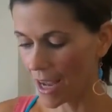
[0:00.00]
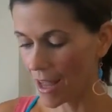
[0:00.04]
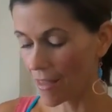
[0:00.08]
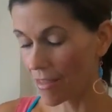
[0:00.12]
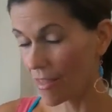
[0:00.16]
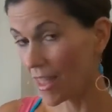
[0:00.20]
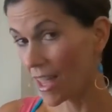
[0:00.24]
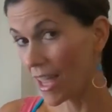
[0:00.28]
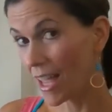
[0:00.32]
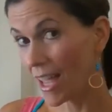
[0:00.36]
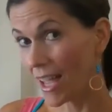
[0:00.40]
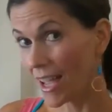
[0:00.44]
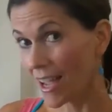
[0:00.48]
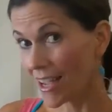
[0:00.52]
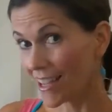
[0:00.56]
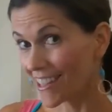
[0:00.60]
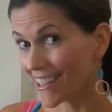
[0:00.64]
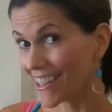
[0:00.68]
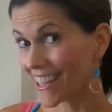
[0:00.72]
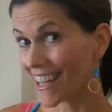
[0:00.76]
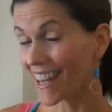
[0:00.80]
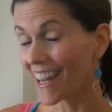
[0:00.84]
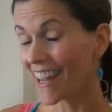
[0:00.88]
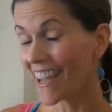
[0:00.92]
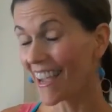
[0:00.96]
And
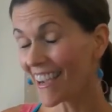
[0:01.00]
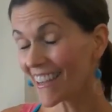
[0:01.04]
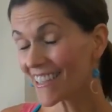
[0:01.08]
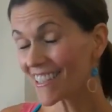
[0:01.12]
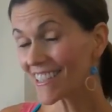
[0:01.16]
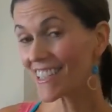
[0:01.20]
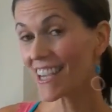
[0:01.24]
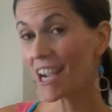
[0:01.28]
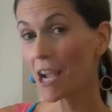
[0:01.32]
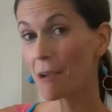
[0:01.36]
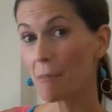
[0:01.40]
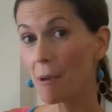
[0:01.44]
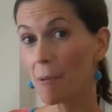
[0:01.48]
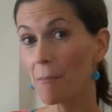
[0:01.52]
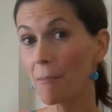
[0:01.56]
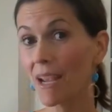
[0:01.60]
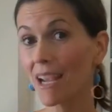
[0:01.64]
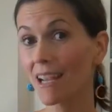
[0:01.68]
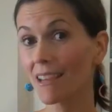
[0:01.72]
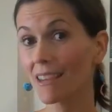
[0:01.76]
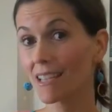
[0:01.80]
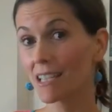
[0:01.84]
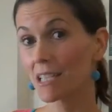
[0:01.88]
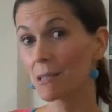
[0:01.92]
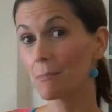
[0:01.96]
then the last time I
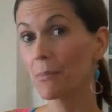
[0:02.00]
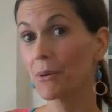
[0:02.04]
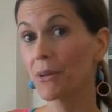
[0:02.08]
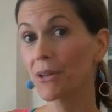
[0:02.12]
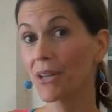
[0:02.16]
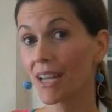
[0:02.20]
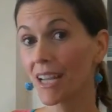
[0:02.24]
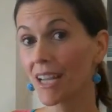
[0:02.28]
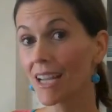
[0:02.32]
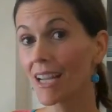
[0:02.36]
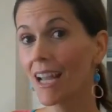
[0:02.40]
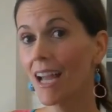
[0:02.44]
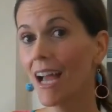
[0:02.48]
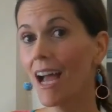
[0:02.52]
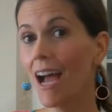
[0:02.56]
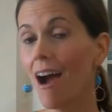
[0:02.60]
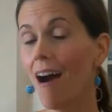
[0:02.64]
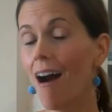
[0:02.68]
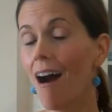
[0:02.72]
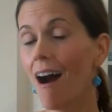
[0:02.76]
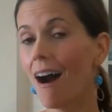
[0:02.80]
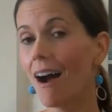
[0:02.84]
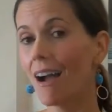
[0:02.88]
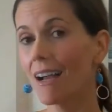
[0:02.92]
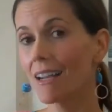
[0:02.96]
made this pudding,
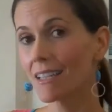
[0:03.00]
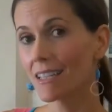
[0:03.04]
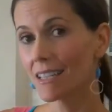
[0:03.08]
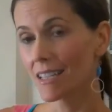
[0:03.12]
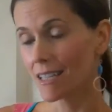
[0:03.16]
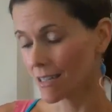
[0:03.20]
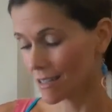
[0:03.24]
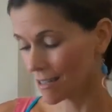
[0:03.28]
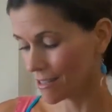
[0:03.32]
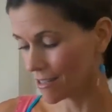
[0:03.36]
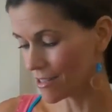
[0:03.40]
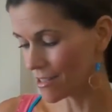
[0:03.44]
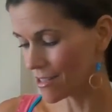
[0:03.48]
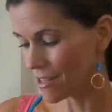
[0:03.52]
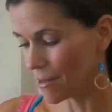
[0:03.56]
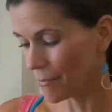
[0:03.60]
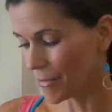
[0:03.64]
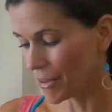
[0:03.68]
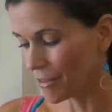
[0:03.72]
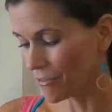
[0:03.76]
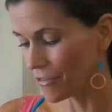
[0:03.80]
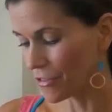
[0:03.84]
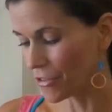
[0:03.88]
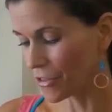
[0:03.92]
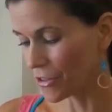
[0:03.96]
I did a little
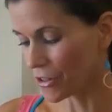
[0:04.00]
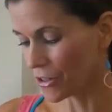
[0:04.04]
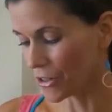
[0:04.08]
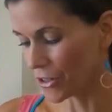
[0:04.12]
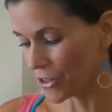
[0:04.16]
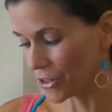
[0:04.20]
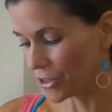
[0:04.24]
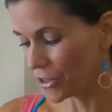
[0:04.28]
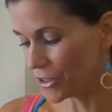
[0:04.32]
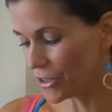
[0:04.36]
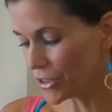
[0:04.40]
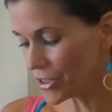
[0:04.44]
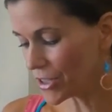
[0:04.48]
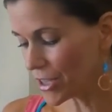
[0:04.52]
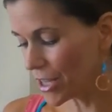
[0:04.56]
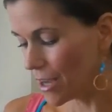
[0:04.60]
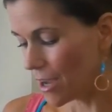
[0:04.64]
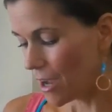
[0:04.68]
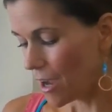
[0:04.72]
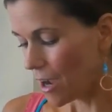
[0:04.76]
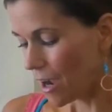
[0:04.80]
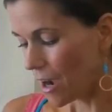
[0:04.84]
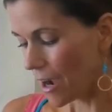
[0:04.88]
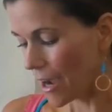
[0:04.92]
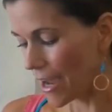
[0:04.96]
something for the girls.
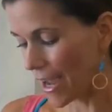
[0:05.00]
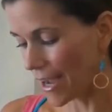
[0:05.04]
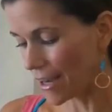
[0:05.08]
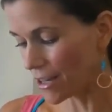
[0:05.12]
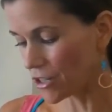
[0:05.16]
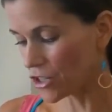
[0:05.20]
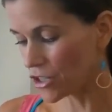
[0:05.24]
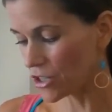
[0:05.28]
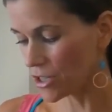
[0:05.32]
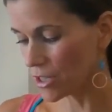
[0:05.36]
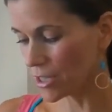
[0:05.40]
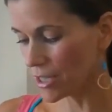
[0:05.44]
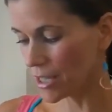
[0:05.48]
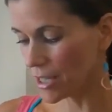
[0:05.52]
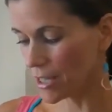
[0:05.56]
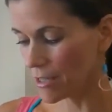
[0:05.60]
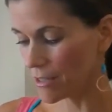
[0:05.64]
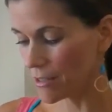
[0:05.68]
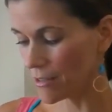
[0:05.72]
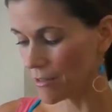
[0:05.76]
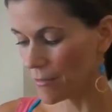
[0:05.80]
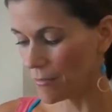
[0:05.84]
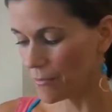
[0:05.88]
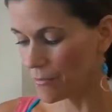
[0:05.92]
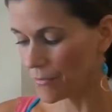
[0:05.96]
I actually
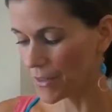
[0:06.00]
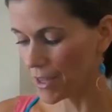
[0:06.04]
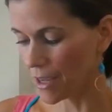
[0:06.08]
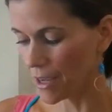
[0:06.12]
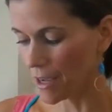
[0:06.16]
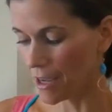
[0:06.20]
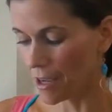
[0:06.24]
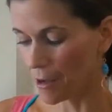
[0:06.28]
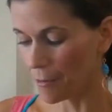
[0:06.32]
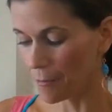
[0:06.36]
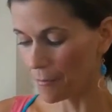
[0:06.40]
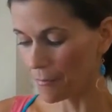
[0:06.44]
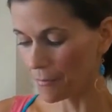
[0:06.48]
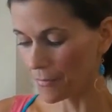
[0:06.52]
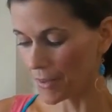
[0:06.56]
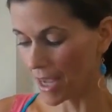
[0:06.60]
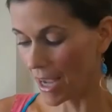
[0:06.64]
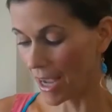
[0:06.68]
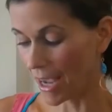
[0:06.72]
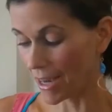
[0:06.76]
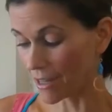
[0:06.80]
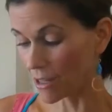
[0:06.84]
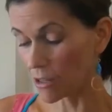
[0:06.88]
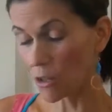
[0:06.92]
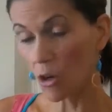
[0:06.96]

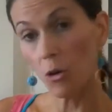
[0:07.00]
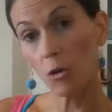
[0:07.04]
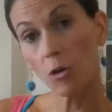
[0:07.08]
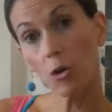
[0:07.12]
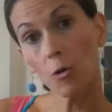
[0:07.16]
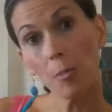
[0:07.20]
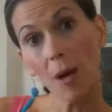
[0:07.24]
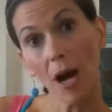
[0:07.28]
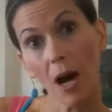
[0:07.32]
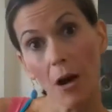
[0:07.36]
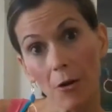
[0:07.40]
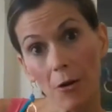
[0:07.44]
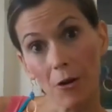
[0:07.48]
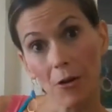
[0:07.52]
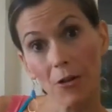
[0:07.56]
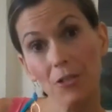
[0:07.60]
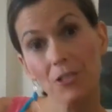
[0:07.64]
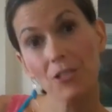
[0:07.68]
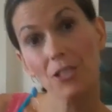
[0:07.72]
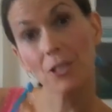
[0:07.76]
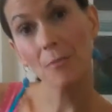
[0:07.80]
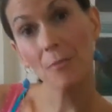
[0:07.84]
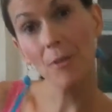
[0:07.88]
added cocoa powder to